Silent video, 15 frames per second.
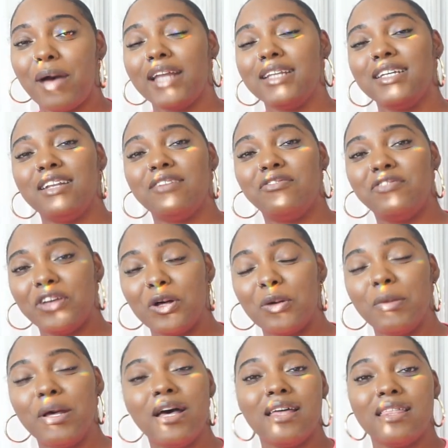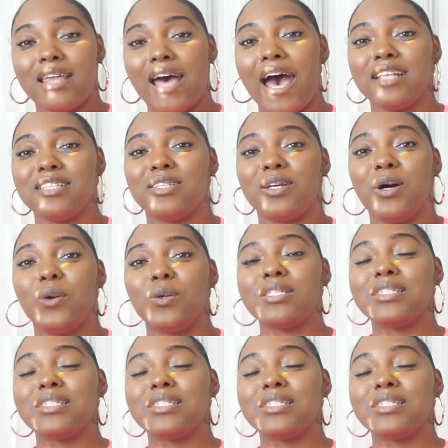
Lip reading: I did film that, so